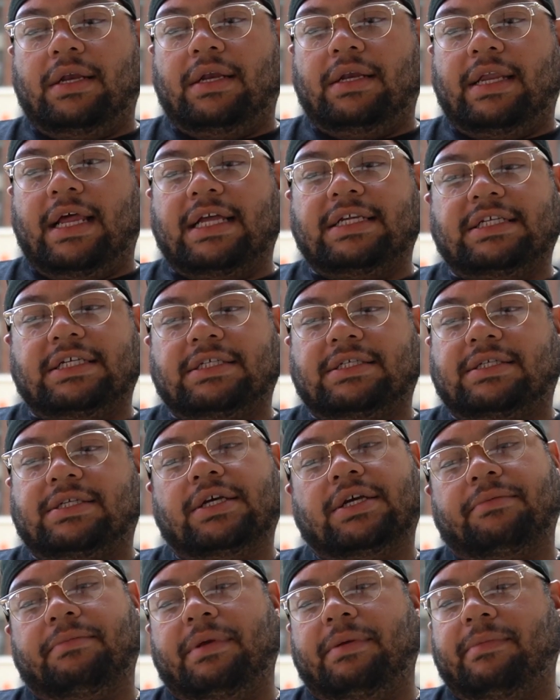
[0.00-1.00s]
that just
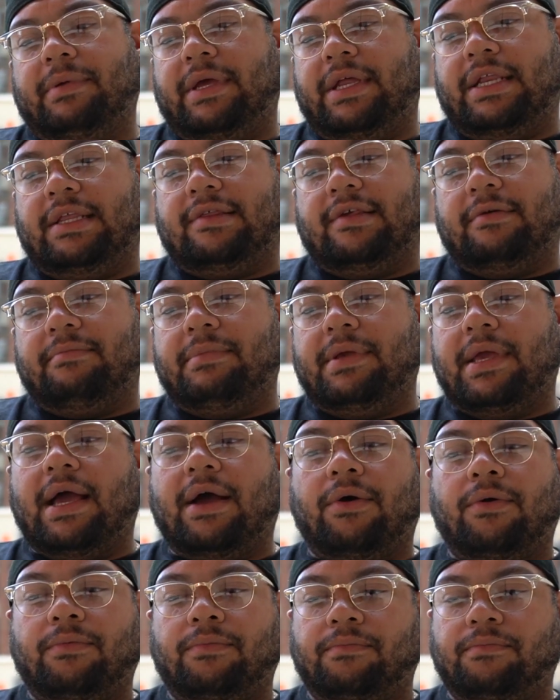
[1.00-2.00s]
took me, man. It took me
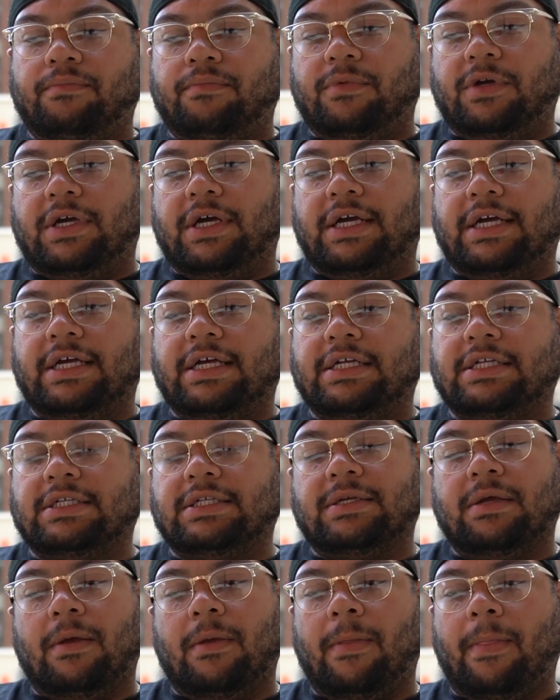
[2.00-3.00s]
out
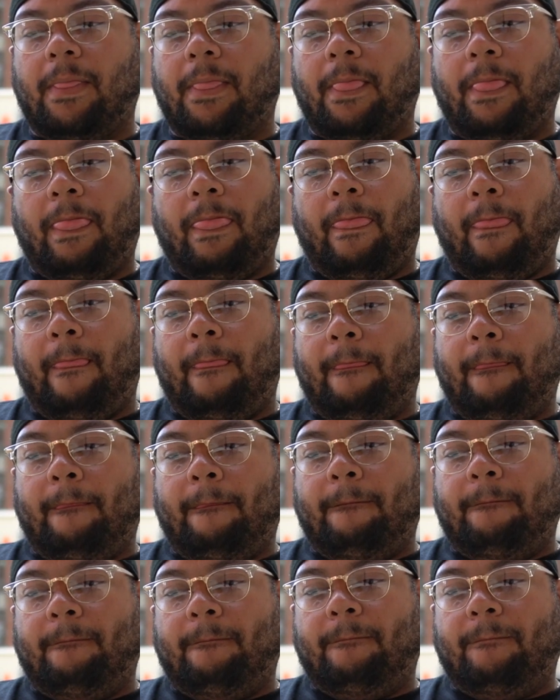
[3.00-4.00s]
because
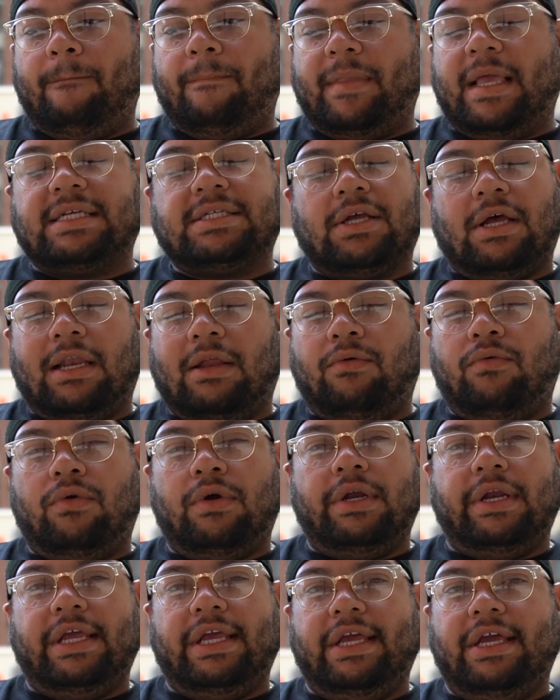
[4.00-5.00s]
that's all I
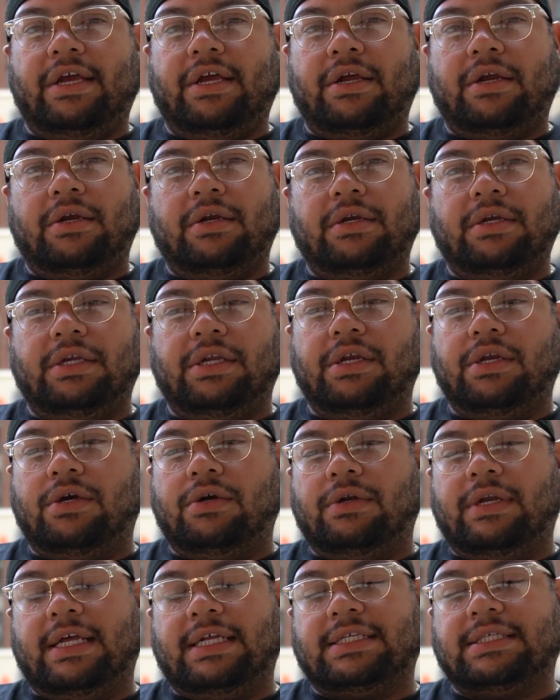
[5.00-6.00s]
wanted to hear.
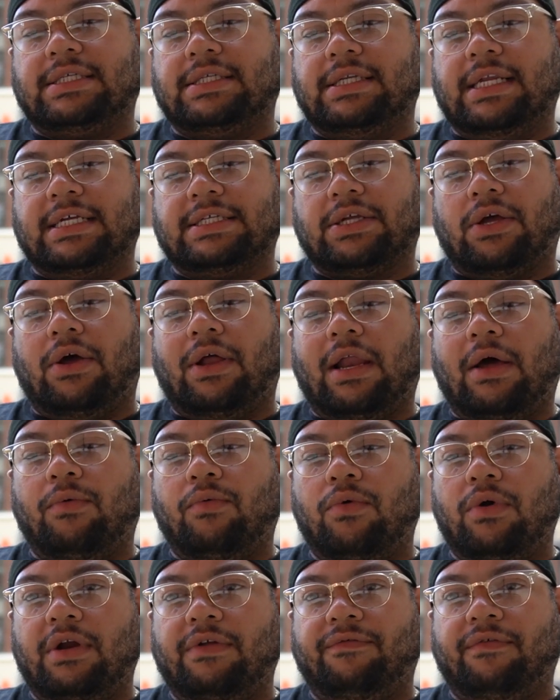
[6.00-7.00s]
That's all I
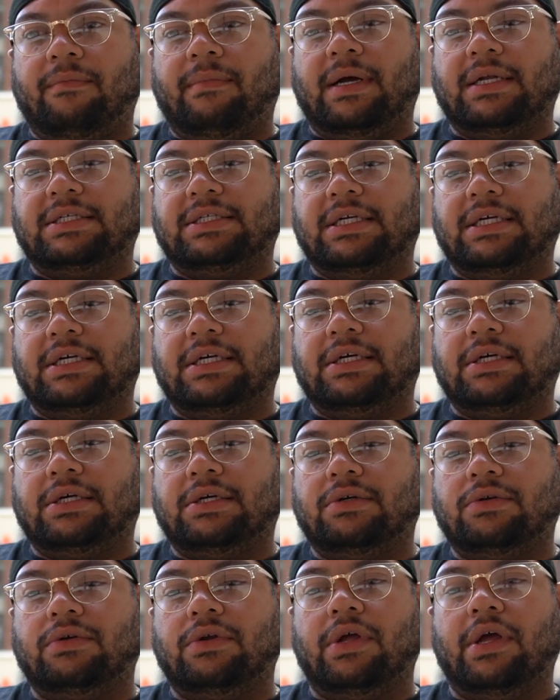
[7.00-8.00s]
wanted for my
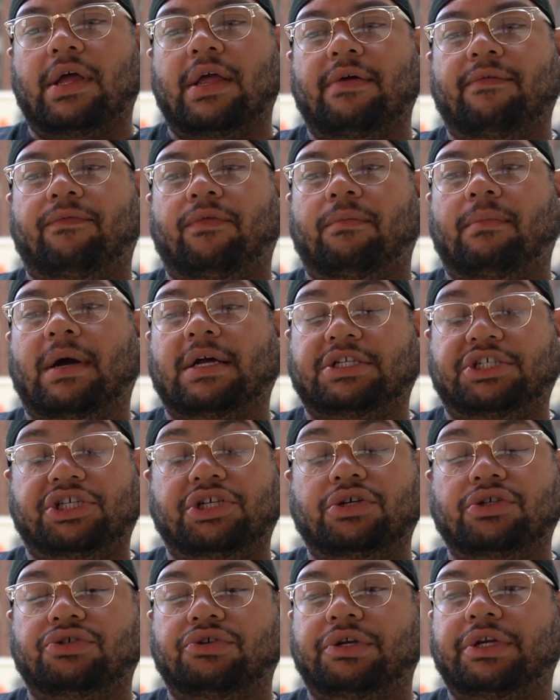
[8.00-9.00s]
child and for my
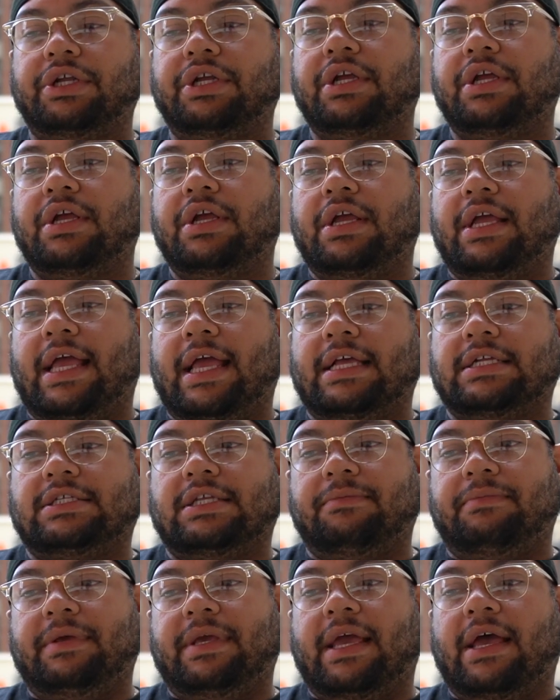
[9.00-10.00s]
children is
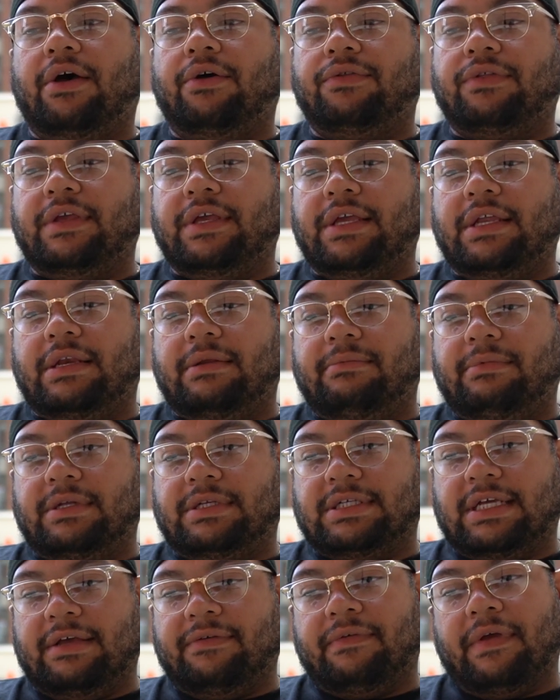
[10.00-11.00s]
to be healthy and to be
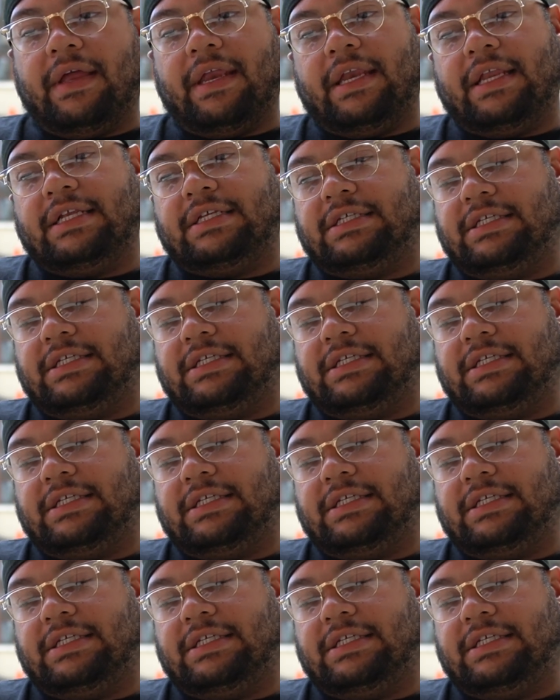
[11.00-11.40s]
safe. And